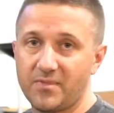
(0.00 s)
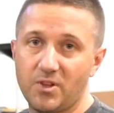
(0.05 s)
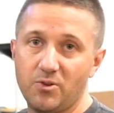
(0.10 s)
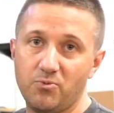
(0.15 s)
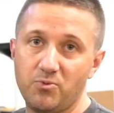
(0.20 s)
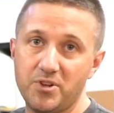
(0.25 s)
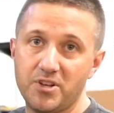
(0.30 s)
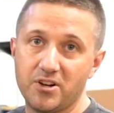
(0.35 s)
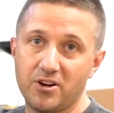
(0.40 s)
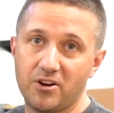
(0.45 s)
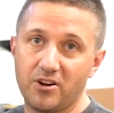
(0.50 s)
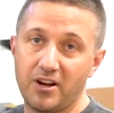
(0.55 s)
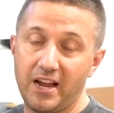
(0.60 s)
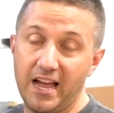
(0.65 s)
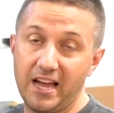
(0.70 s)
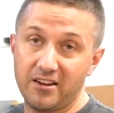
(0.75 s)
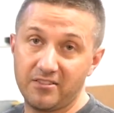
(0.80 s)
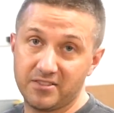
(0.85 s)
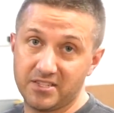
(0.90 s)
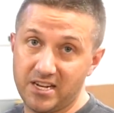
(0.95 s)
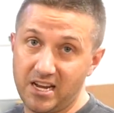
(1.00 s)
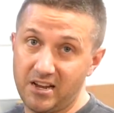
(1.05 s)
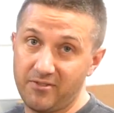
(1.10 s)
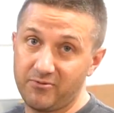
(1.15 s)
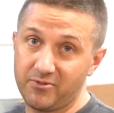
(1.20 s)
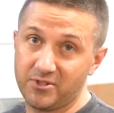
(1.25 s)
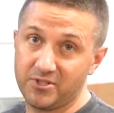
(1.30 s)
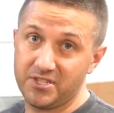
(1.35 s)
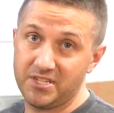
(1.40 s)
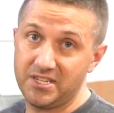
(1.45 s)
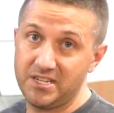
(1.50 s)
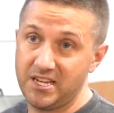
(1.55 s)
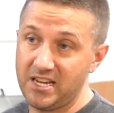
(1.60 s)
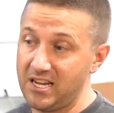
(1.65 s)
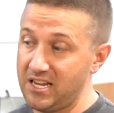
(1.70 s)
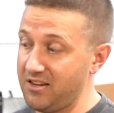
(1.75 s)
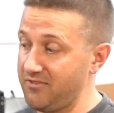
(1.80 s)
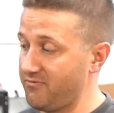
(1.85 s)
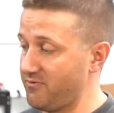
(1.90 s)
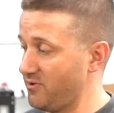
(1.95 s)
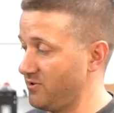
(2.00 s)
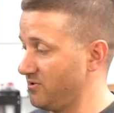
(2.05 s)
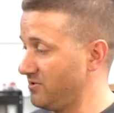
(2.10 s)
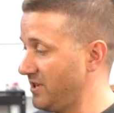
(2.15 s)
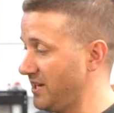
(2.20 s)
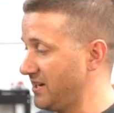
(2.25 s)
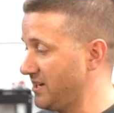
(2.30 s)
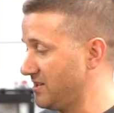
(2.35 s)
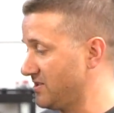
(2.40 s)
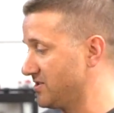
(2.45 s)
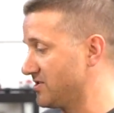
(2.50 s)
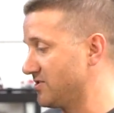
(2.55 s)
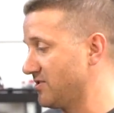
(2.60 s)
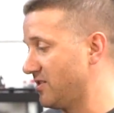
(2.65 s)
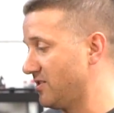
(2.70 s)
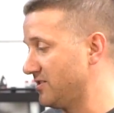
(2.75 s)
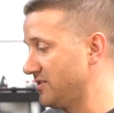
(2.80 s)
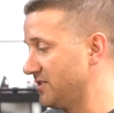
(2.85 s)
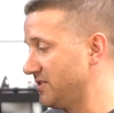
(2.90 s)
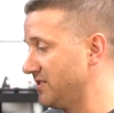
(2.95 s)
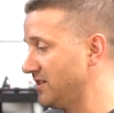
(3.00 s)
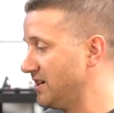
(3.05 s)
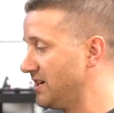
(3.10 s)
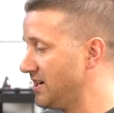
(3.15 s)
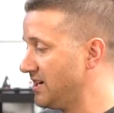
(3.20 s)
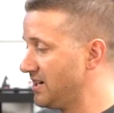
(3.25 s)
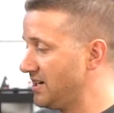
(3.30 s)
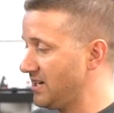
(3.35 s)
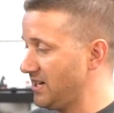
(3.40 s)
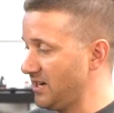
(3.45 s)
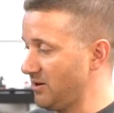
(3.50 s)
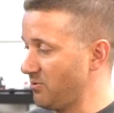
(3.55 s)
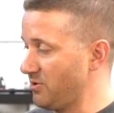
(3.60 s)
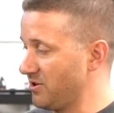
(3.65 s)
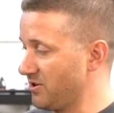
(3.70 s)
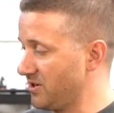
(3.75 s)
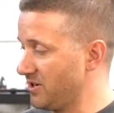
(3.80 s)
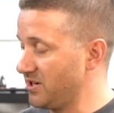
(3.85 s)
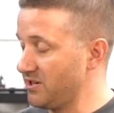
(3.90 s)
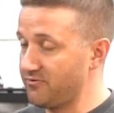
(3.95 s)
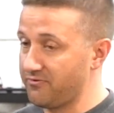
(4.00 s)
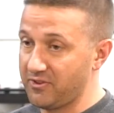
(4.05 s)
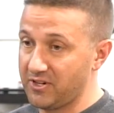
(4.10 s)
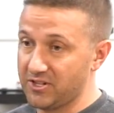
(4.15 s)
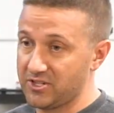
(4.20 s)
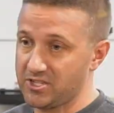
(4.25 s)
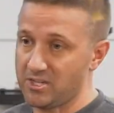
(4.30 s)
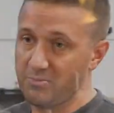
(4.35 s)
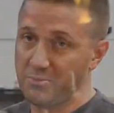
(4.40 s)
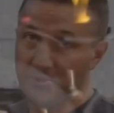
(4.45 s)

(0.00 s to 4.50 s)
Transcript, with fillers: we are out of time for today for like installing and we were going to finish up